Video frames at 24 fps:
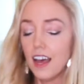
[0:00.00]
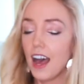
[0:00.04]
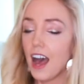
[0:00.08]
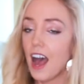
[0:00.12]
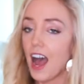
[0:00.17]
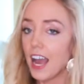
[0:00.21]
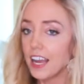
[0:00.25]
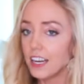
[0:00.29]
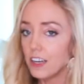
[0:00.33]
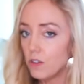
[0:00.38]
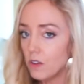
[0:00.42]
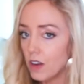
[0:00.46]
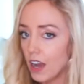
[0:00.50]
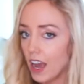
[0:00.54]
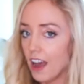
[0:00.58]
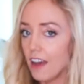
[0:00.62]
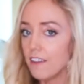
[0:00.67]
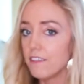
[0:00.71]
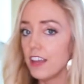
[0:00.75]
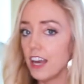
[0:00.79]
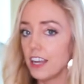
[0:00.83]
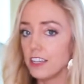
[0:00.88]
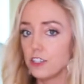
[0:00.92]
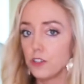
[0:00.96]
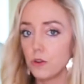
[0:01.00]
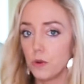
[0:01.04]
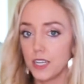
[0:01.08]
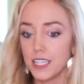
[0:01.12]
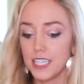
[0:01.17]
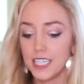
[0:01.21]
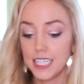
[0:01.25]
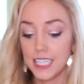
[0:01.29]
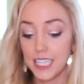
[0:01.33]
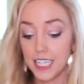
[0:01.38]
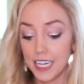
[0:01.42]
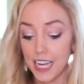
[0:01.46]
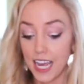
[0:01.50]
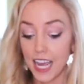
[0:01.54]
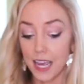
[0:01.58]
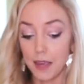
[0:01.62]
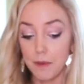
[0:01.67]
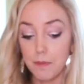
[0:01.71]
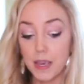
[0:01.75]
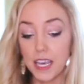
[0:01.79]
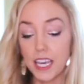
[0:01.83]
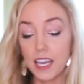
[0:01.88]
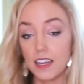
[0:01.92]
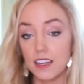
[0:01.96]
I don't have that choice today
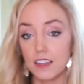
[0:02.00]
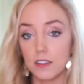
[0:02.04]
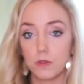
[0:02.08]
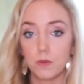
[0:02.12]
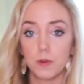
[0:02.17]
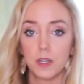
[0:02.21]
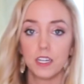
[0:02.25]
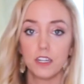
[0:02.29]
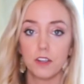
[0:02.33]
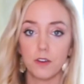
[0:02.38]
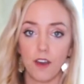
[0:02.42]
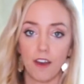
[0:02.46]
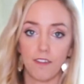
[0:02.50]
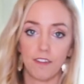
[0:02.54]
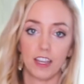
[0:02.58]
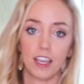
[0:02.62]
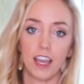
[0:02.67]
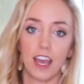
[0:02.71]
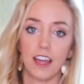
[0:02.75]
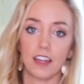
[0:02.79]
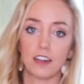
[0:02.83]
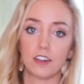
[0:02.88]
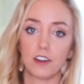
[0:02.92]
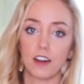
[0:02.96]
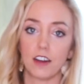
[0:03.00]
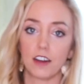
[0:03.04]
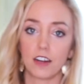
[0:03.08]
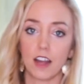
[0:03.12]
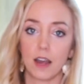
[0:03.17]
because we do have a caterer